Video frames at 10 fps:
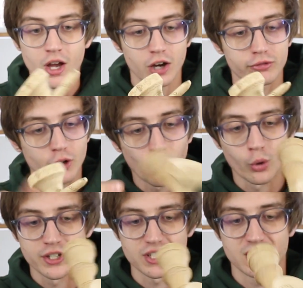Of
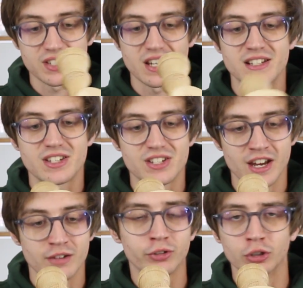course, it's
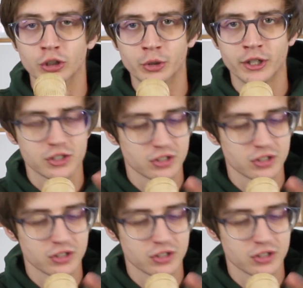insane for lunars,